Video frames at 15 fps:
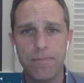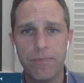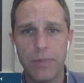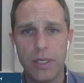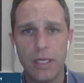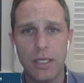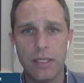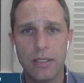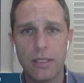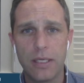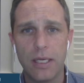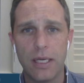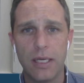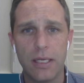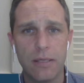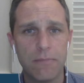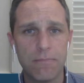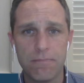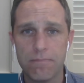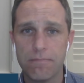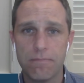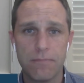It can
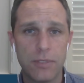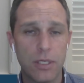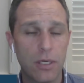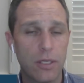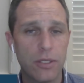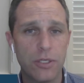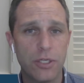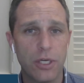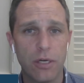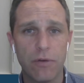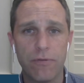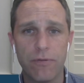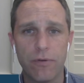sit on the shelf